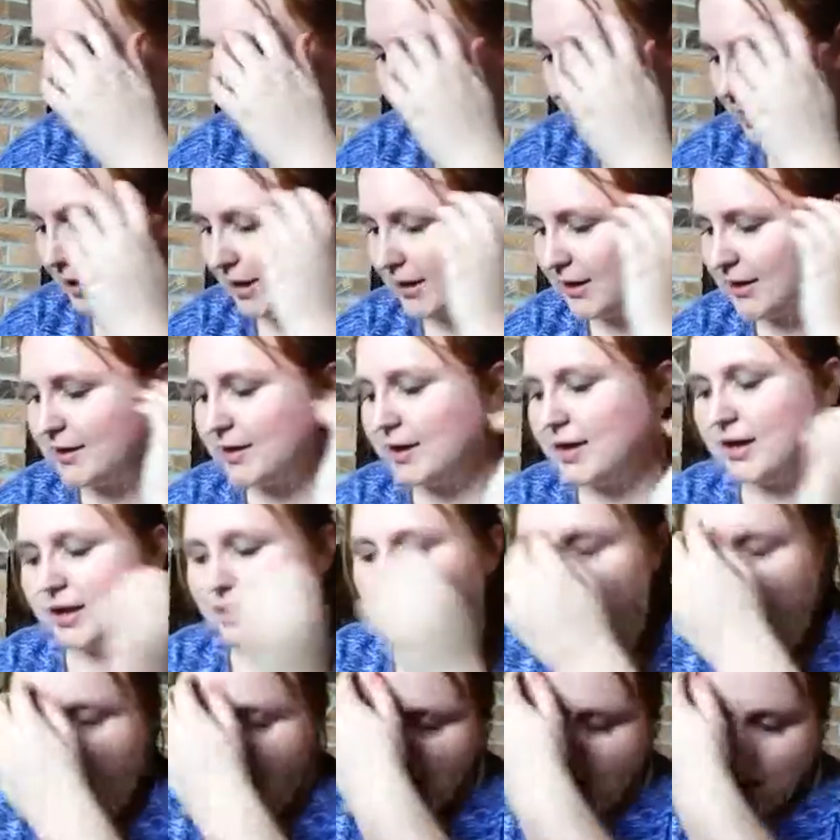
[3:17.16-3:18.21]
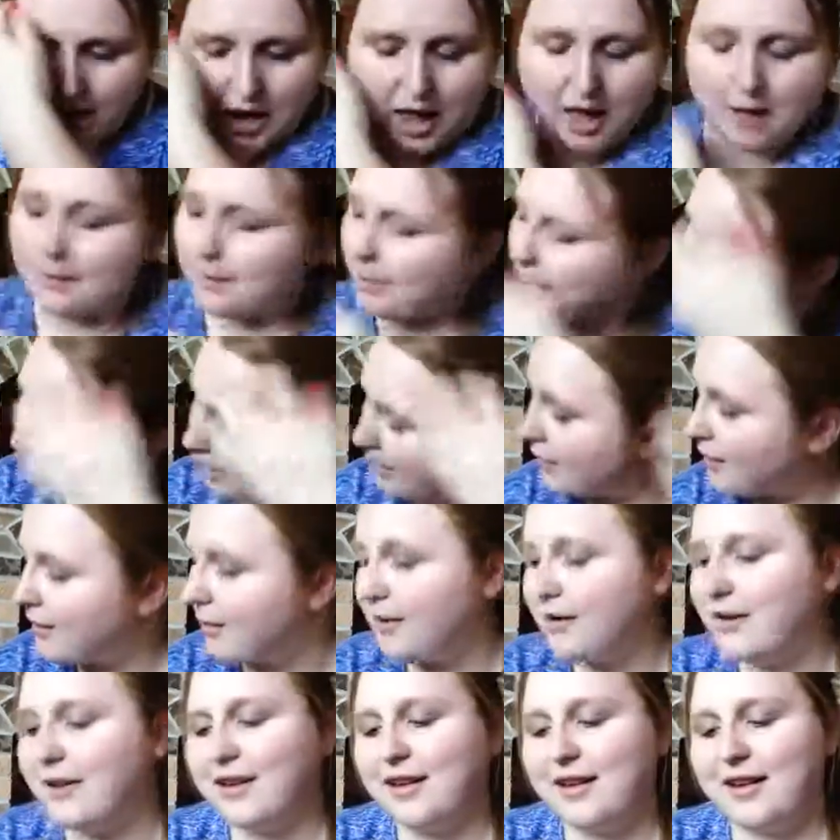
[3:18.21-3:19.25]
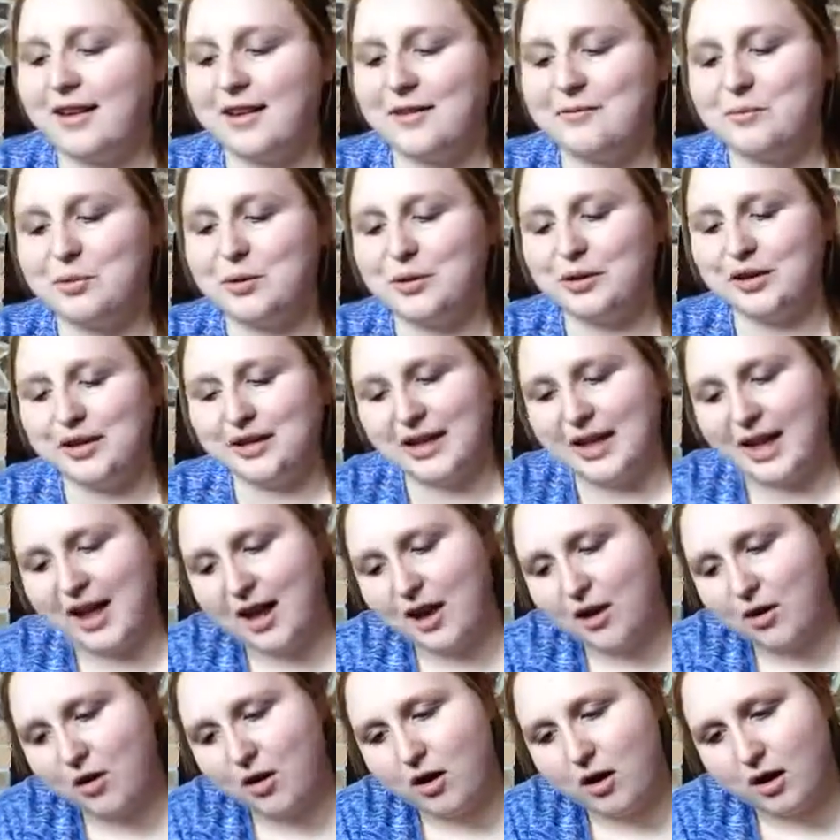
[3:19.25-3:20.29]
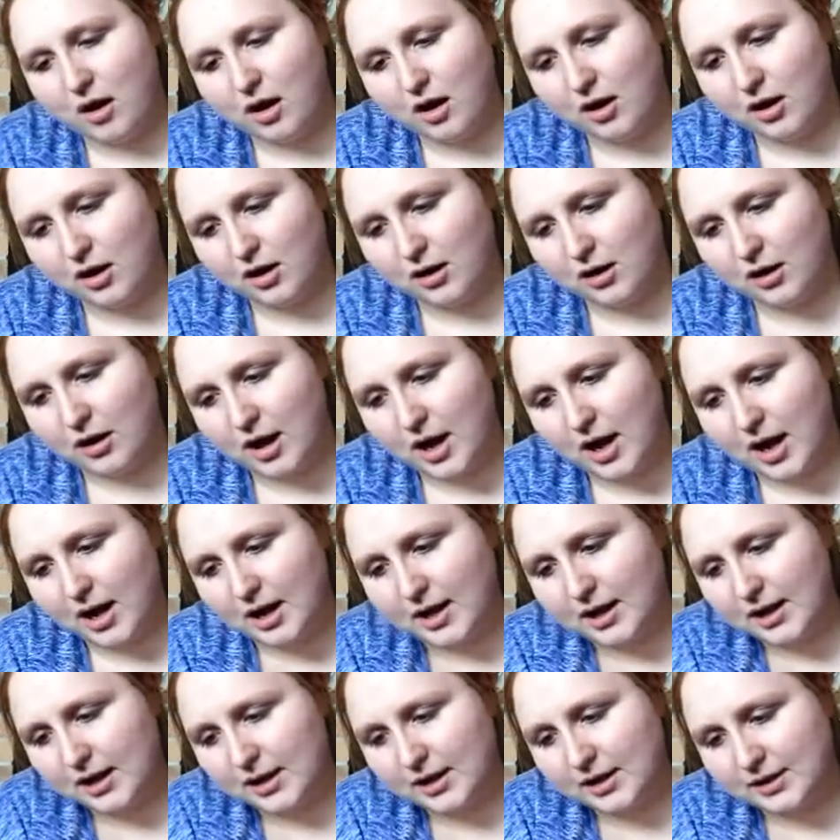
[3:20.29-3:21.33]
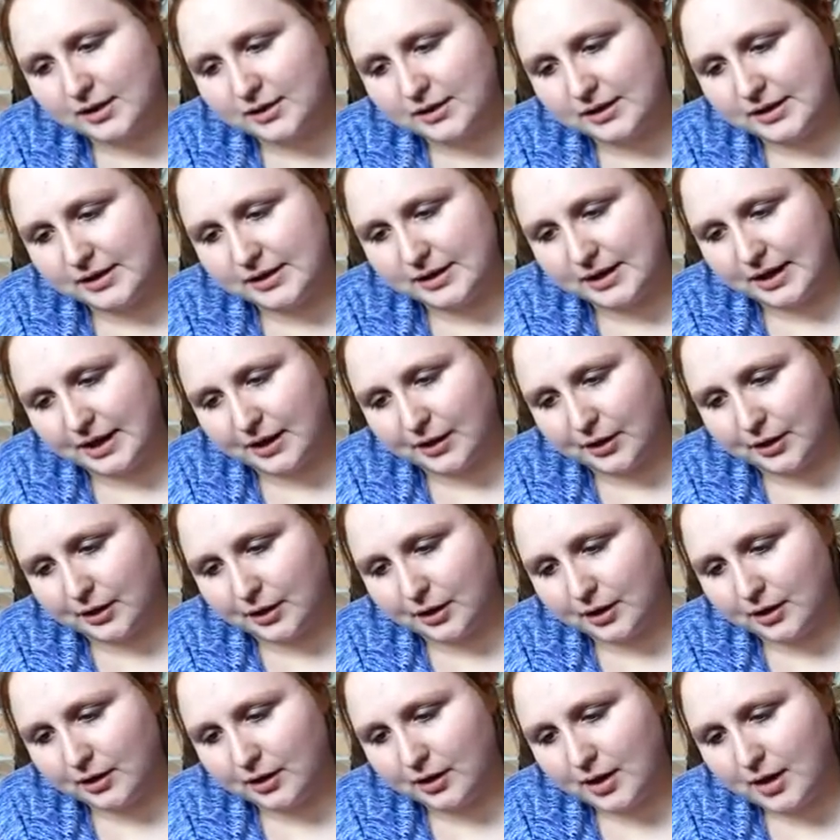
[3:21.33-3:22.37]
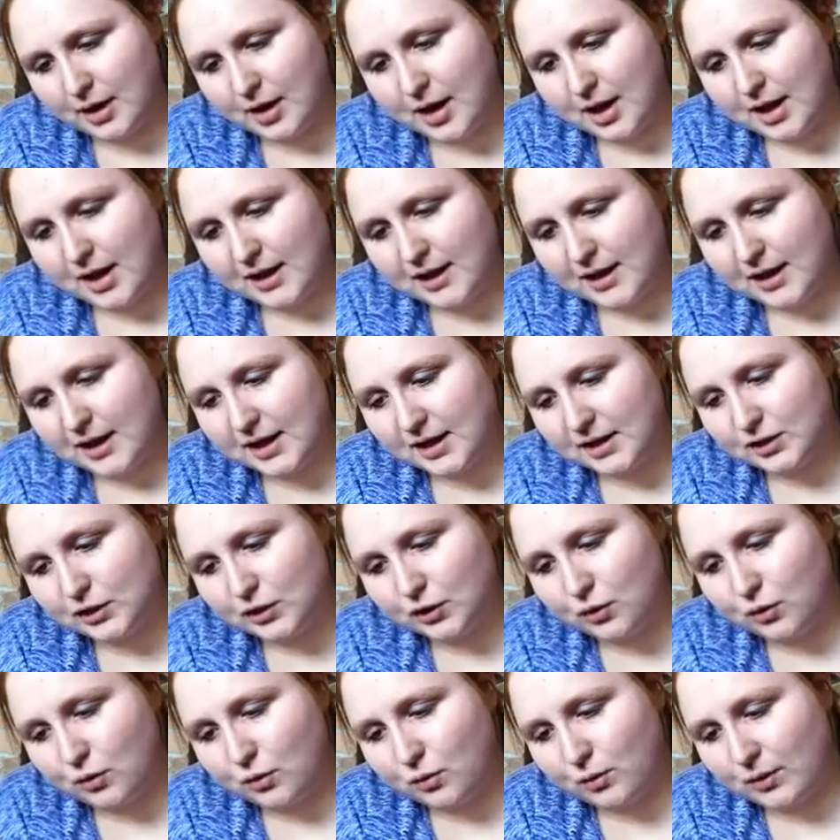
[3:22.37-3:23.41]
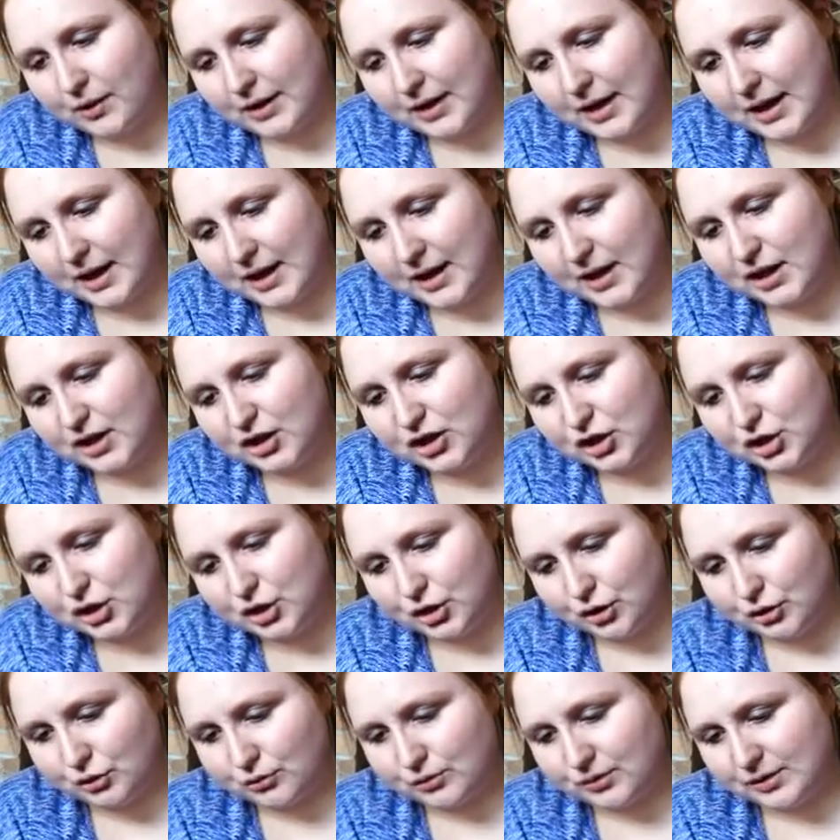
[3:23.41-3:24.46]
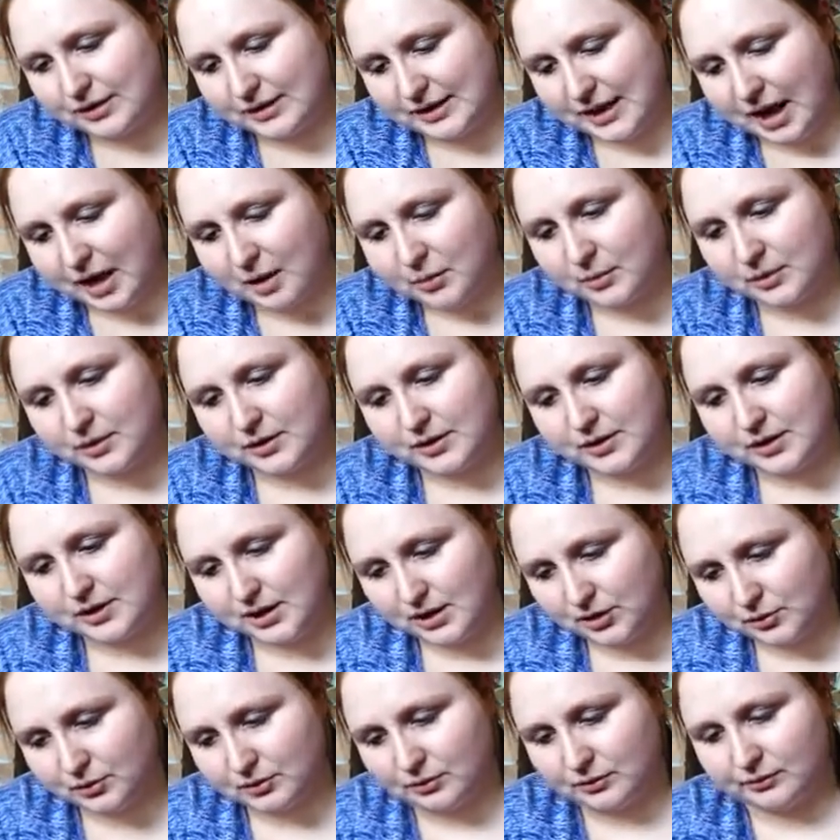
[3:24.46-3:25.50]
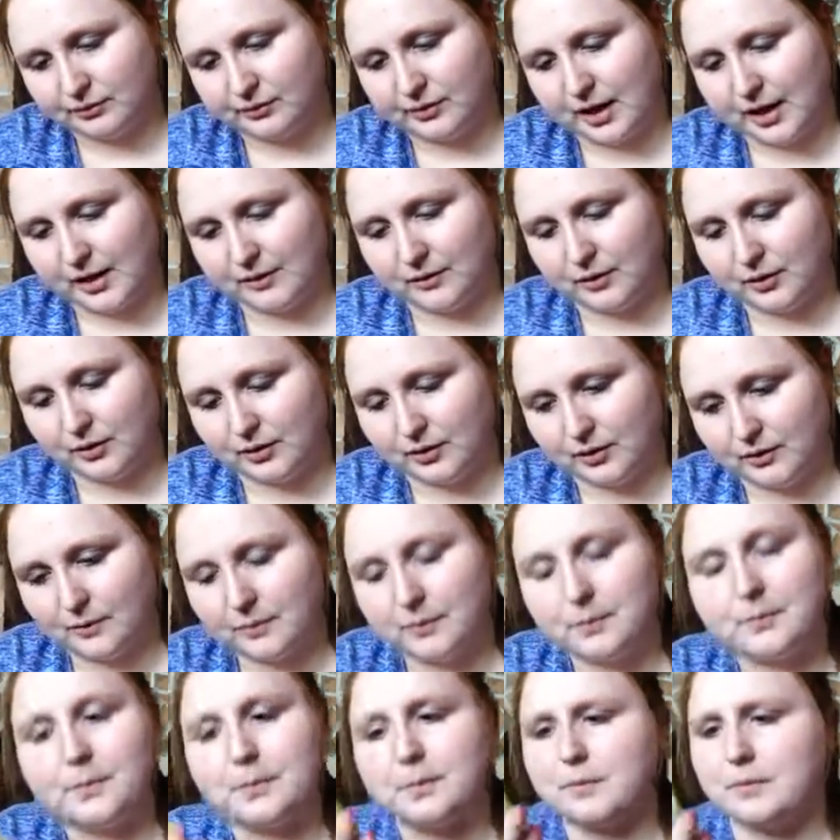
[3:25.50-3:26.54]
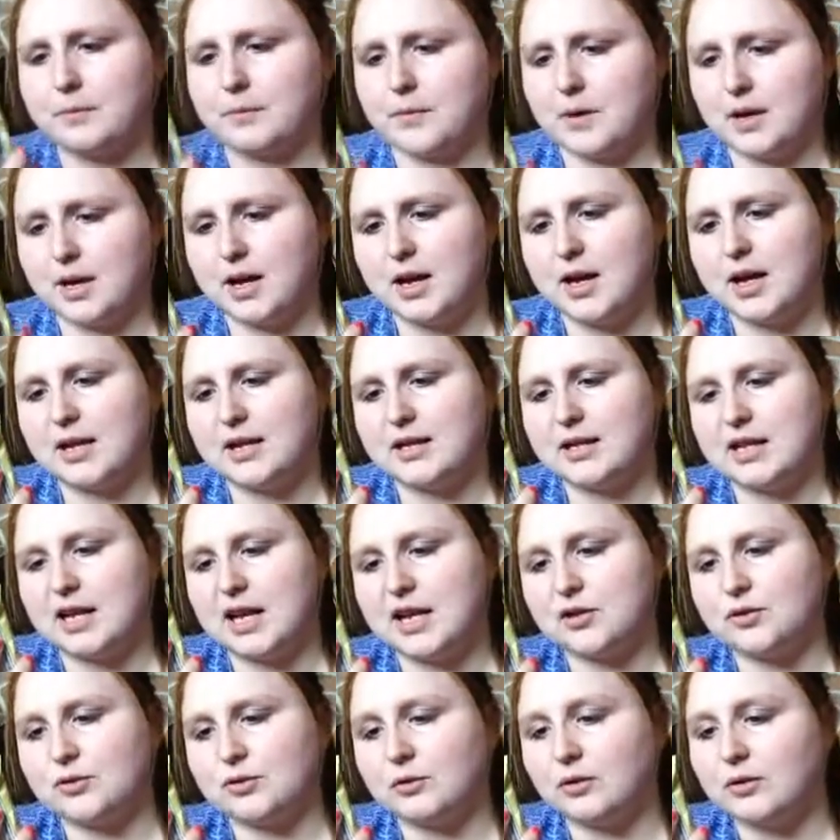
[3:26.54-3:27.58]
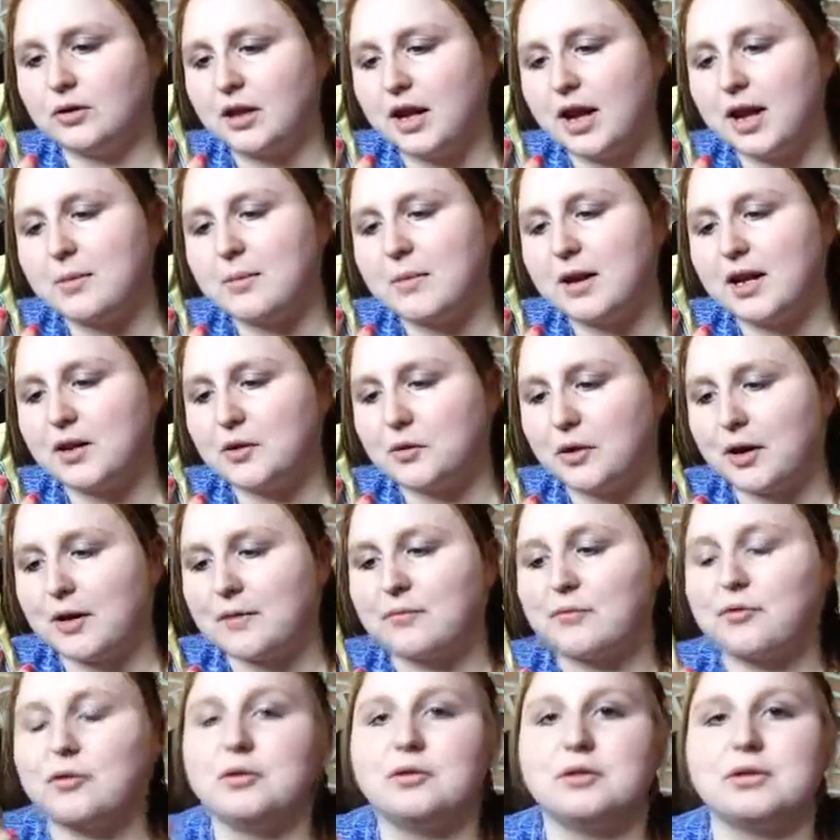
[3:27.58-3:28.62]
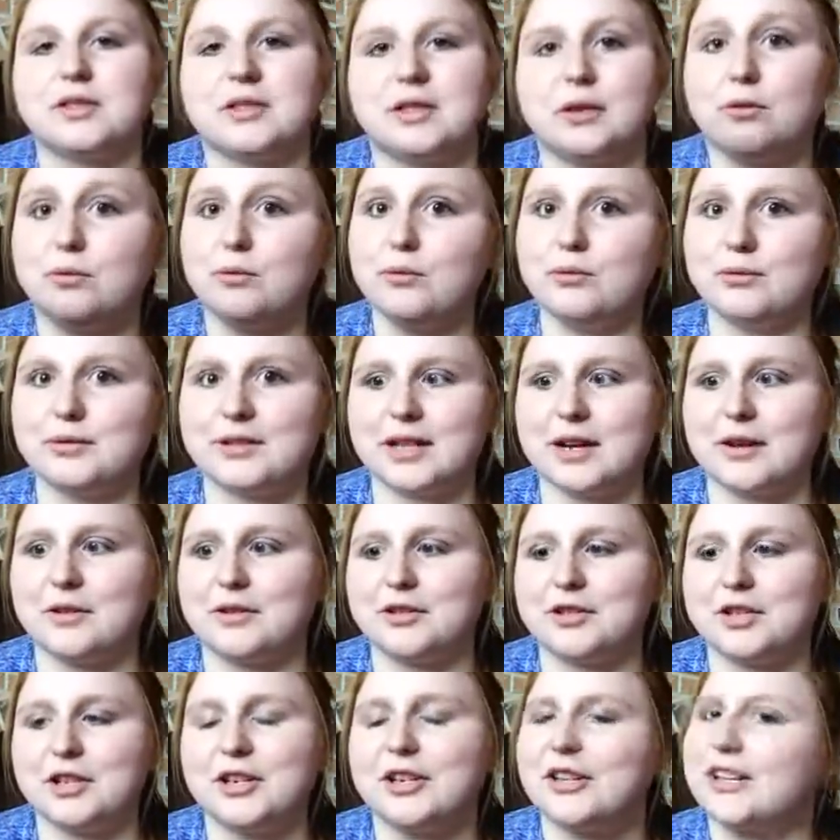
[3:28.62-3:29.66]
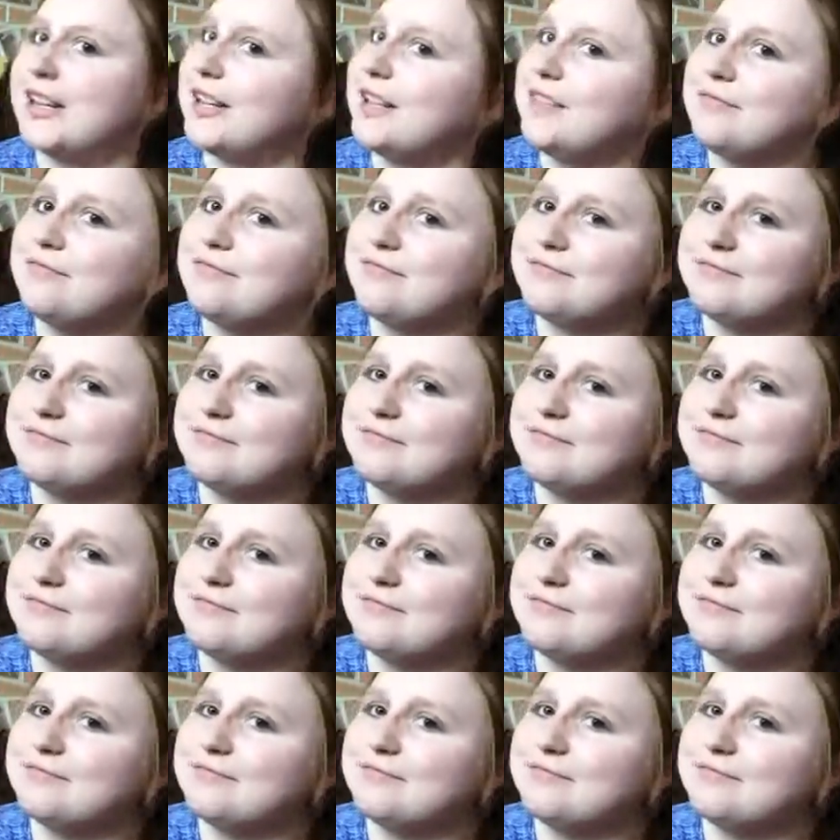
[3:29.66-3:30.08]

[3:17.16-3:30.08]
The next thing I am pulling out are Honey Stinger Kids Organic Chew Sour Citrus Flavor. Natural limeade, grapefruit, and ooh, sour cherry.